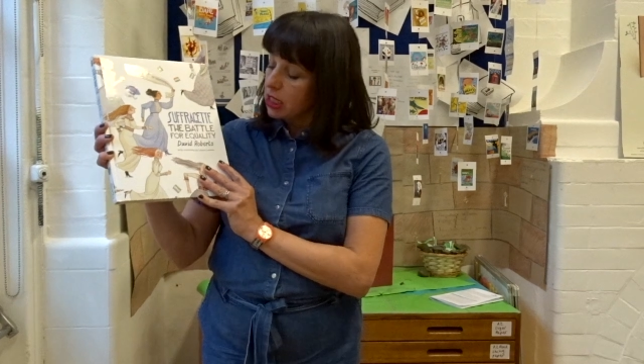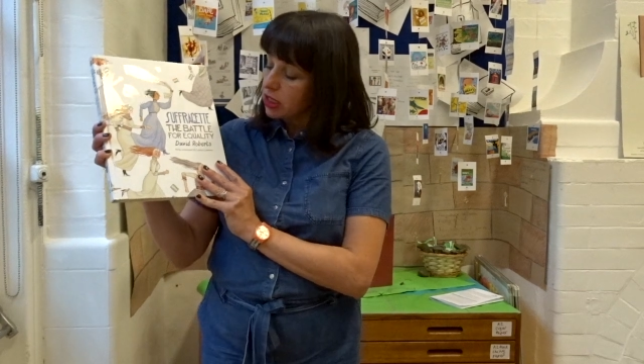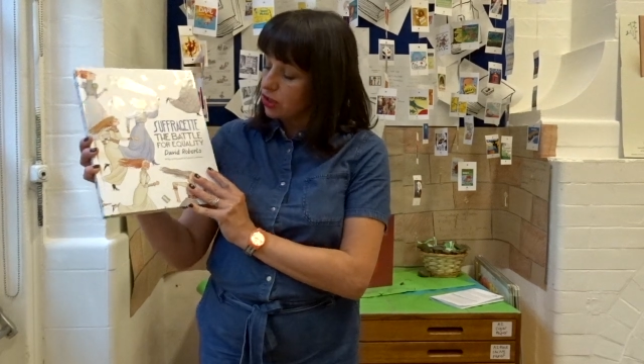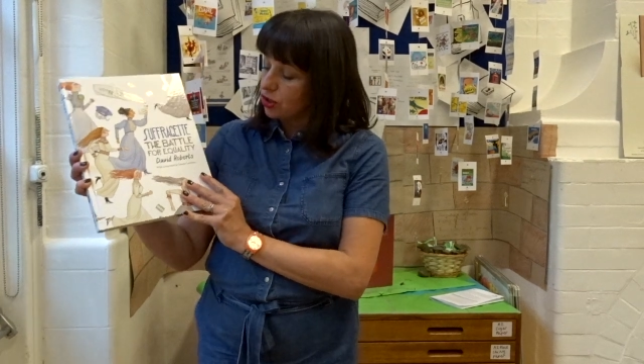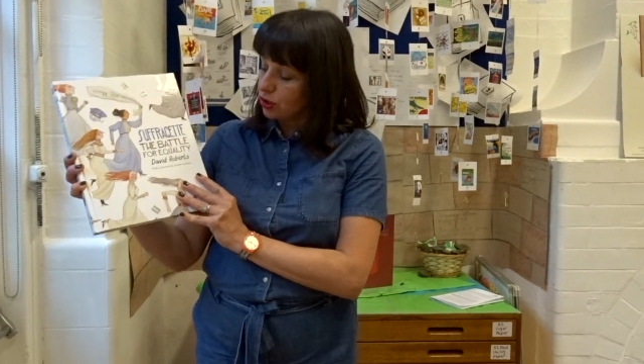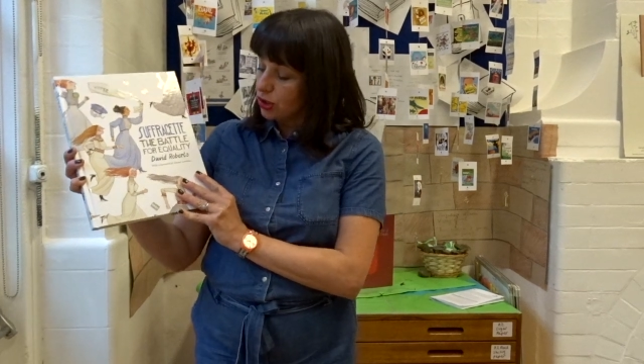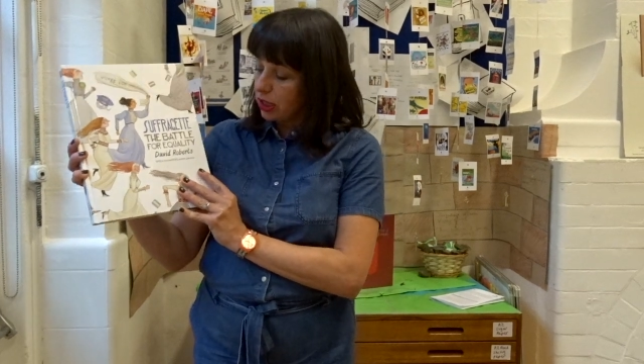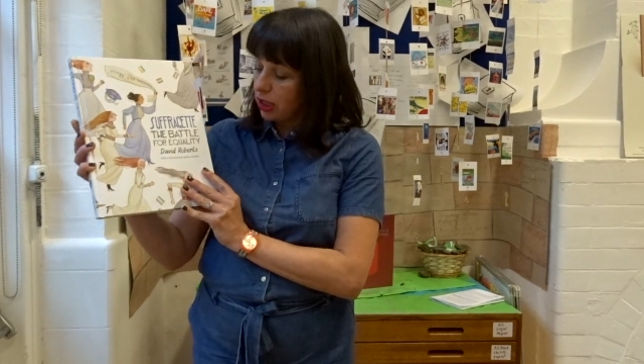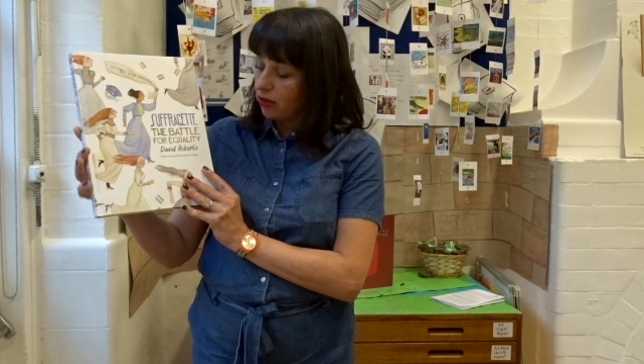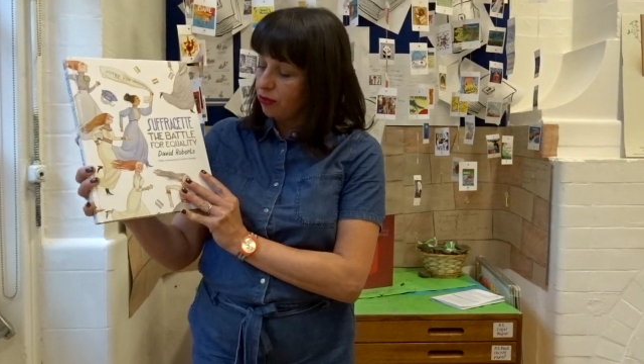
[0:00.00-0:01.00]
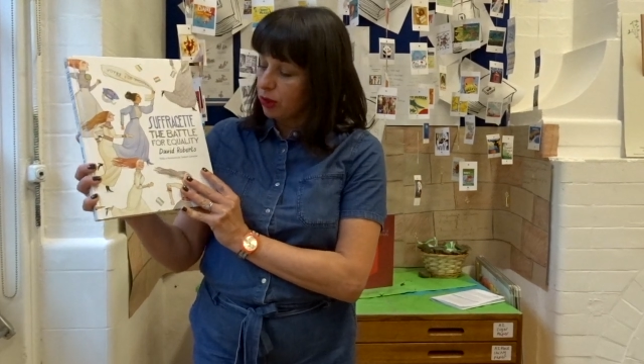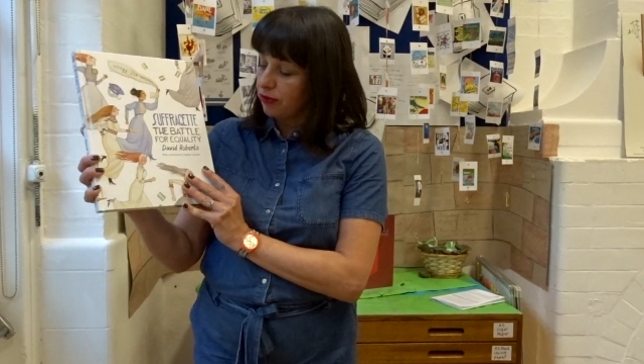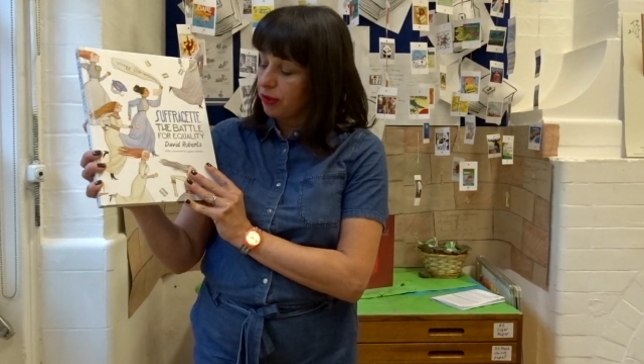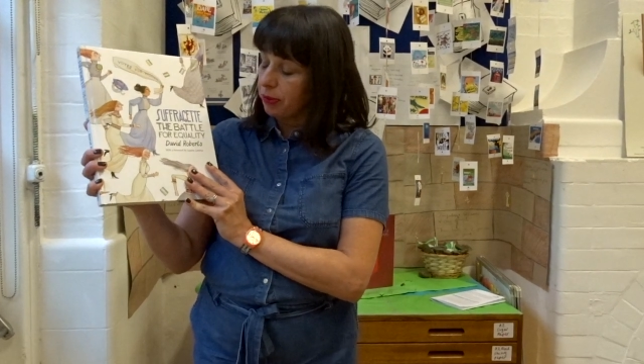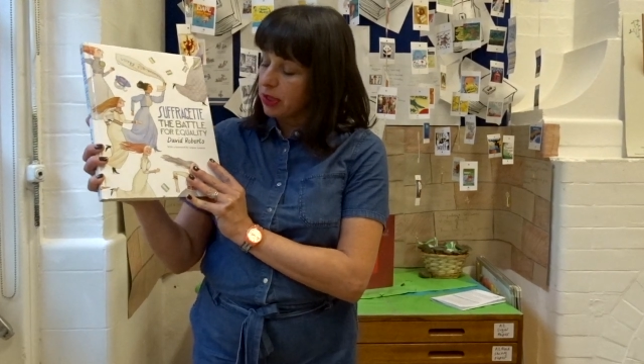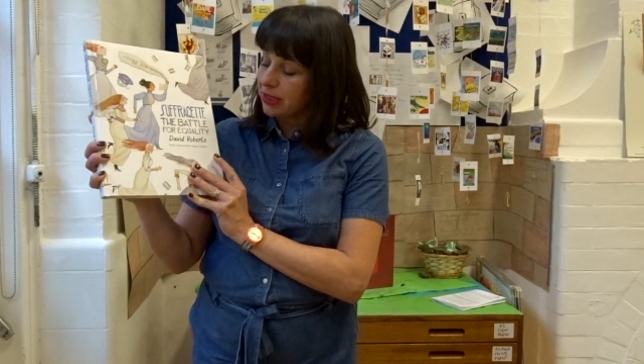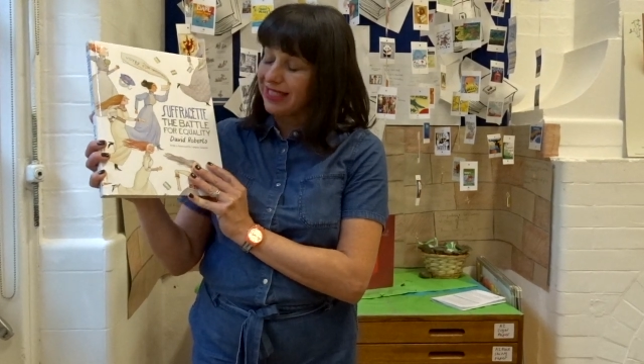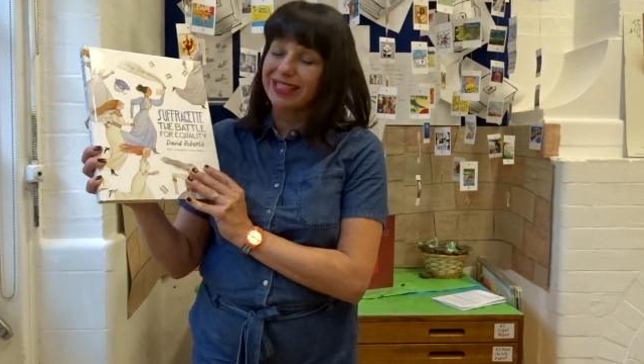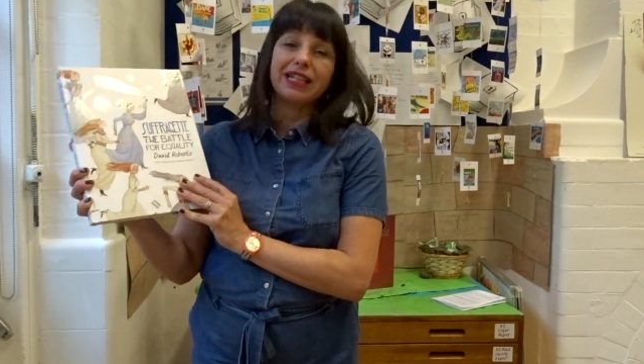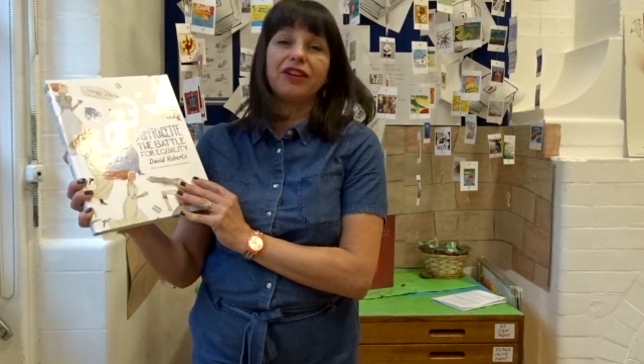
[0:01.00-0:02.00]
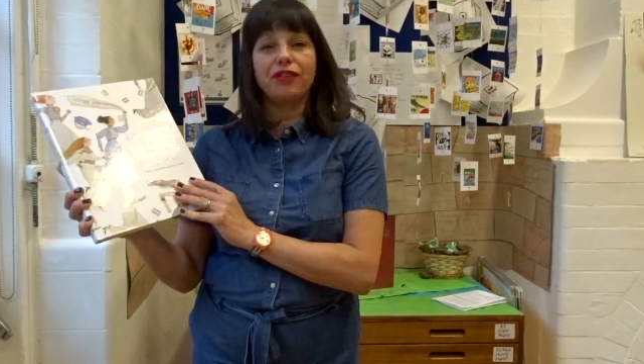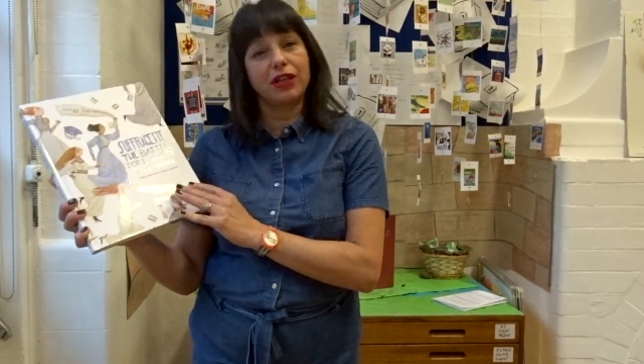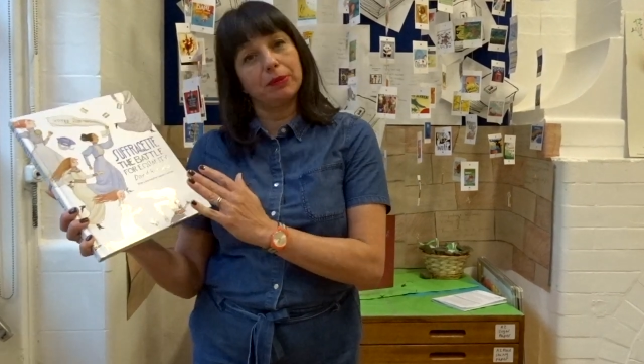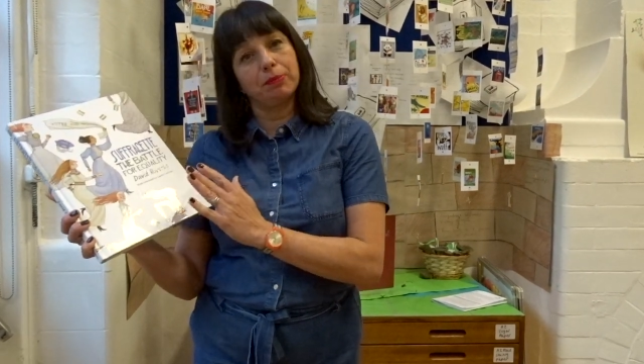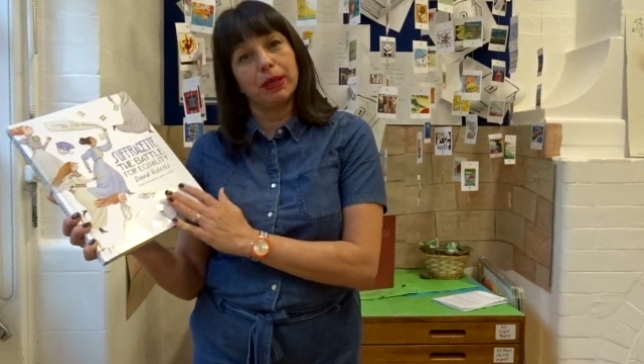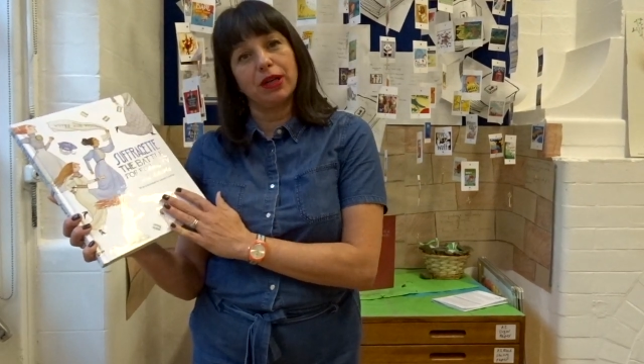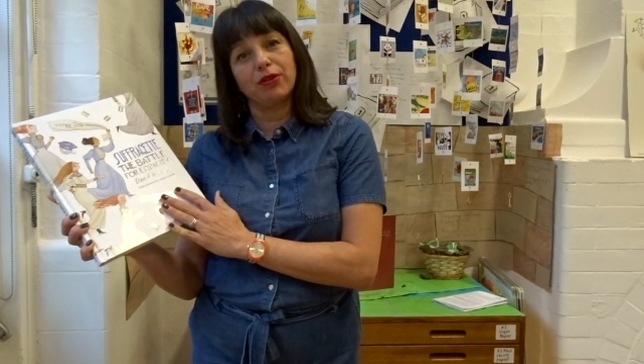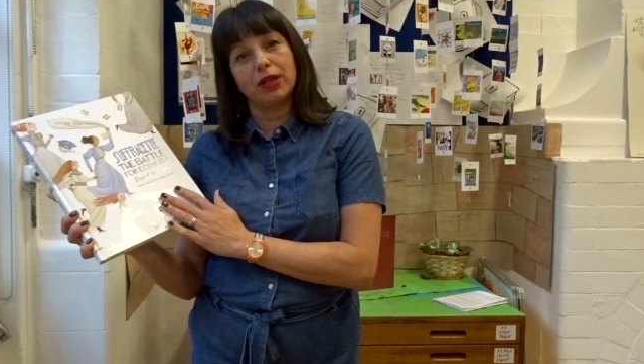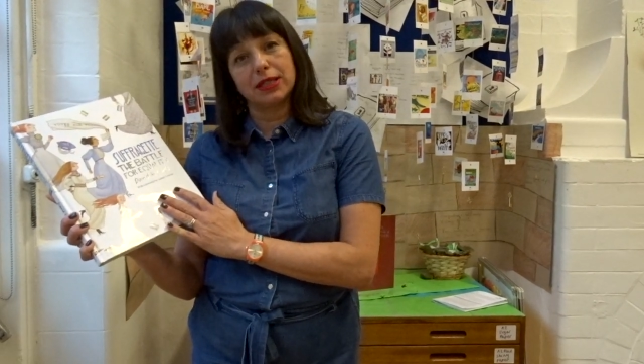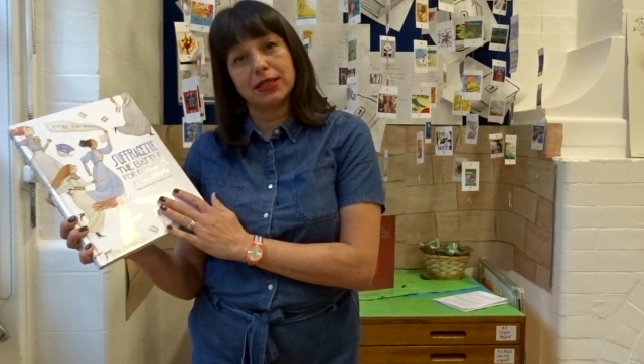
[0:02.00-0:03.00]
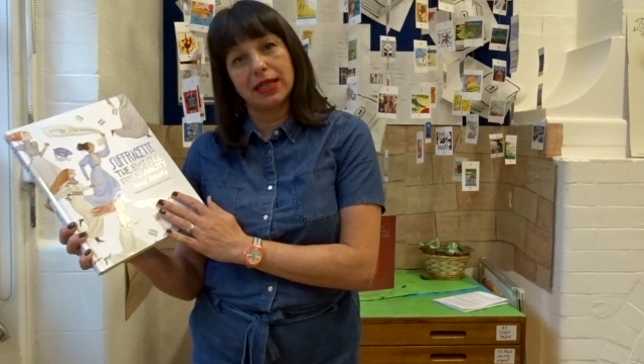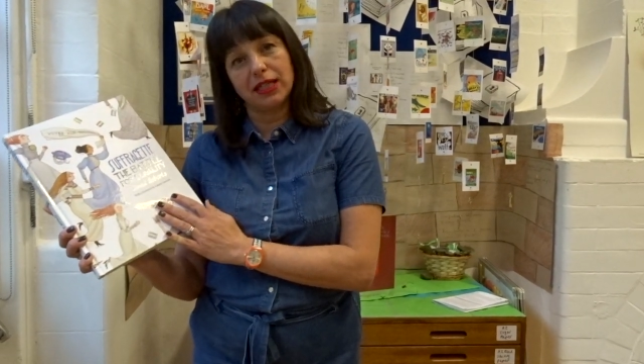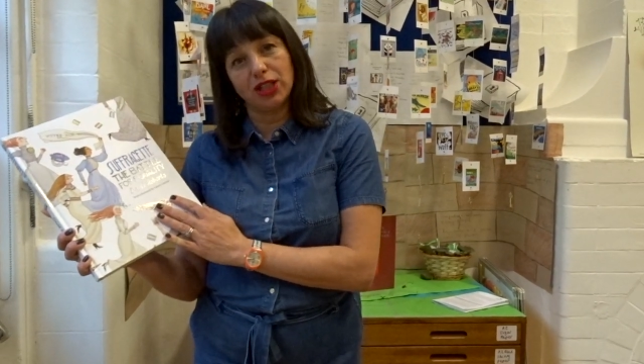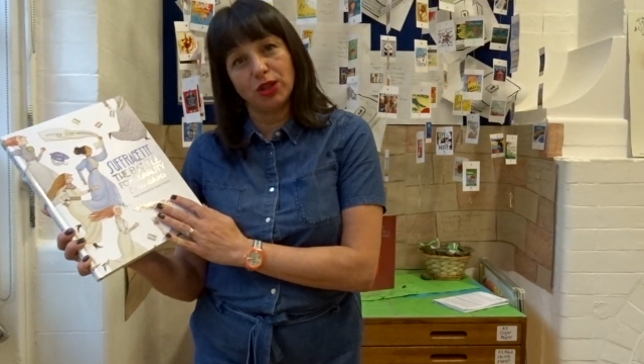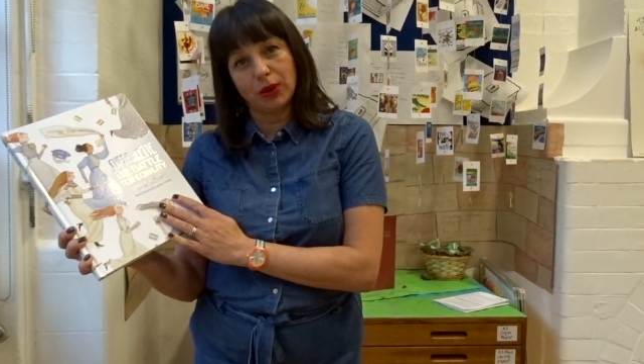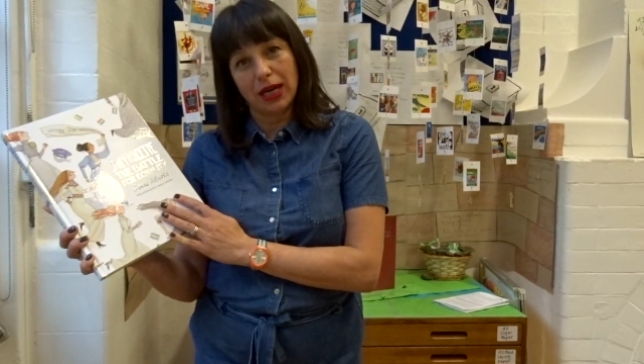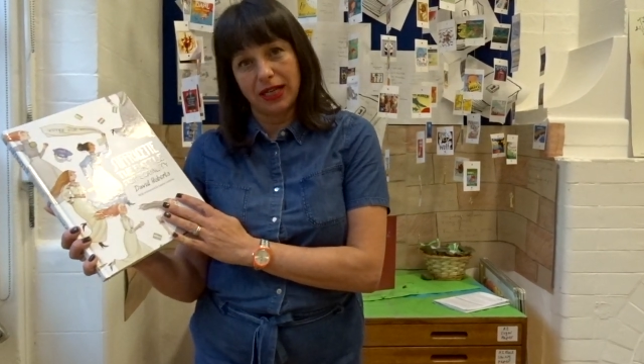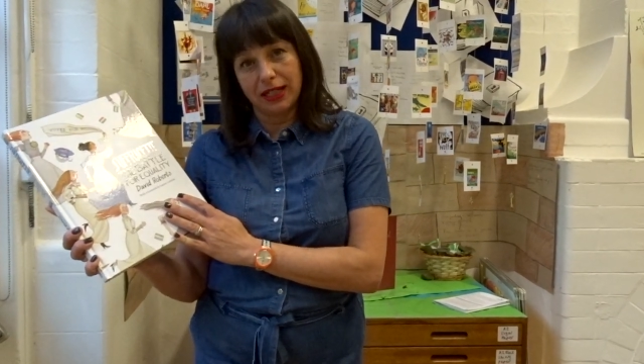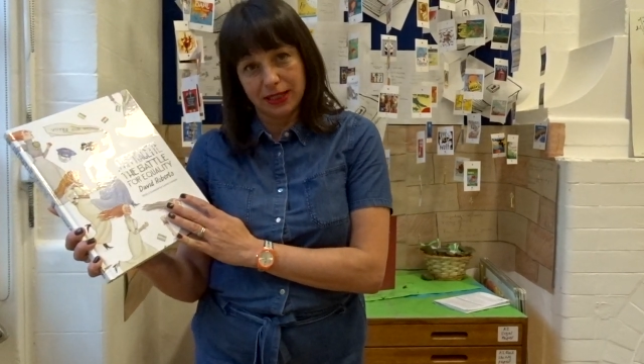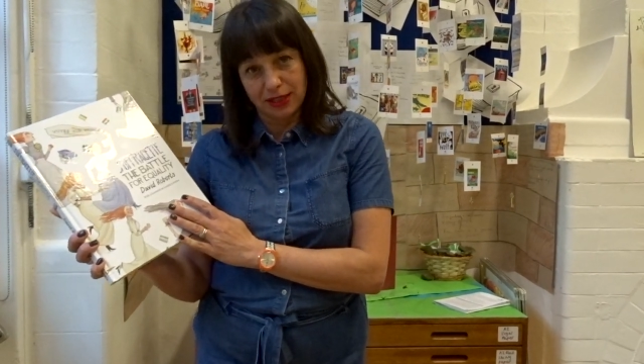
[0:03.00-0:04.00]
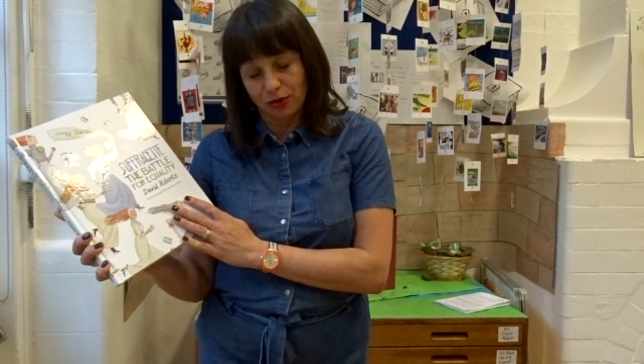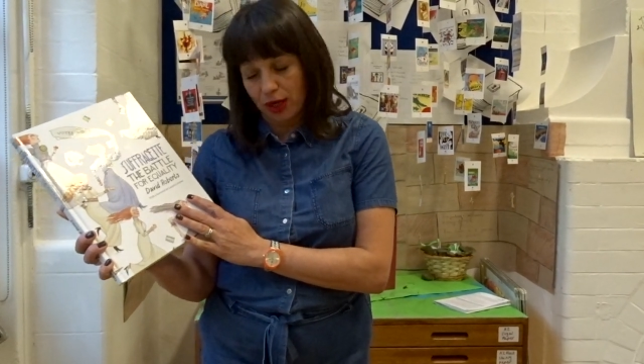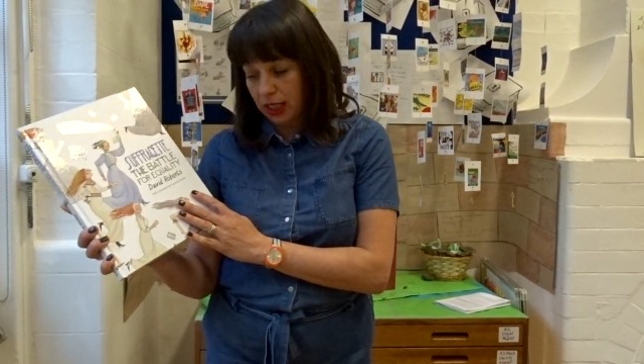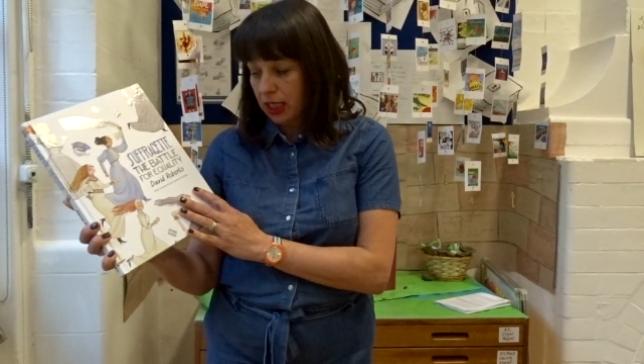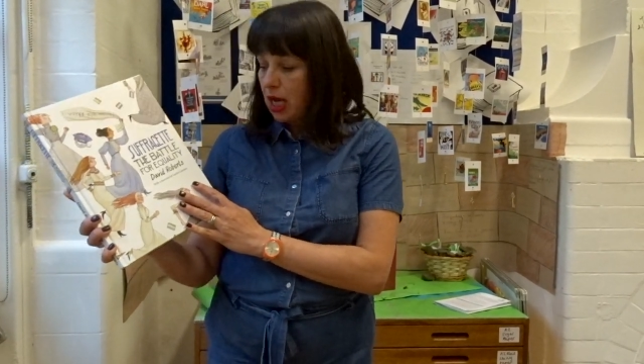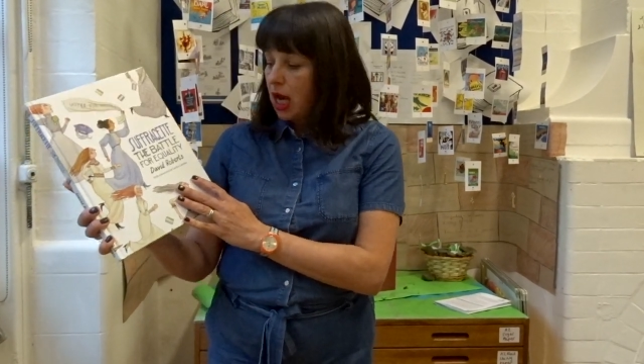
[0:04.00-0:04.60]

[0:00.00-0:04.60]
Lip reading: study of one of the most significant periods in UK history,